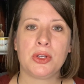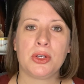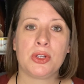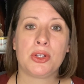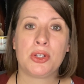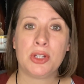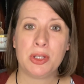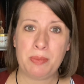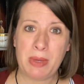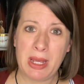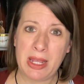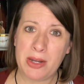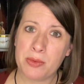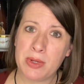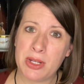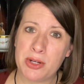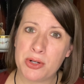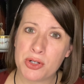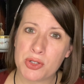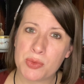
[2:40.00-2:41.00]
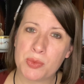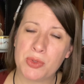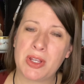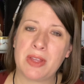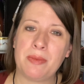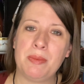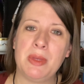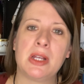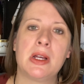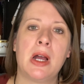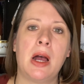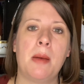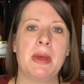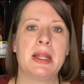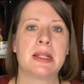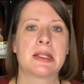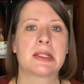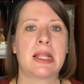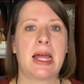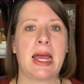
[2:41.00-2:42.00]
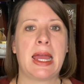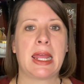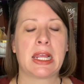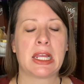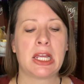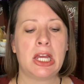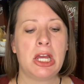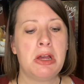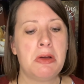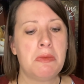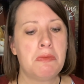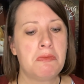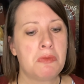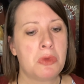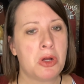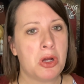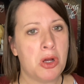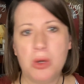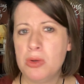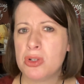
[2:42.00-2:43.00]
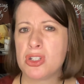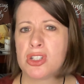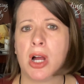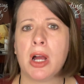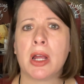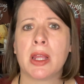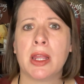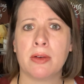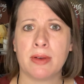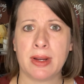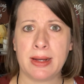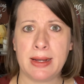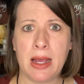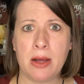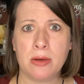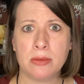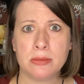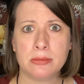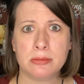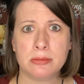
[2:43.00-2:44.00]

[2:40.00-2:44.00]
Good beta readers will give me comments like, "Who's talking right now?